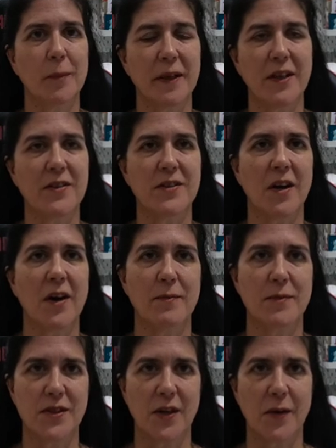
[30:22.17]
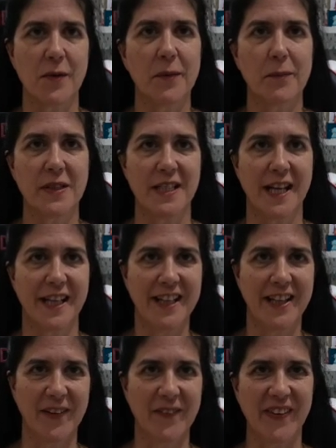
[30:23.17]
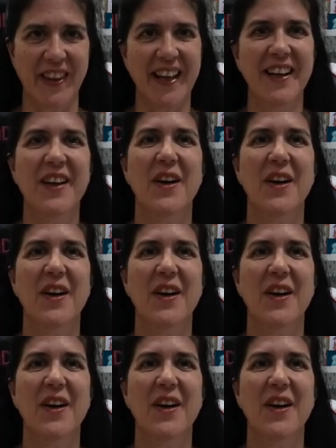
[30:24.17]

because I'm so particular with it,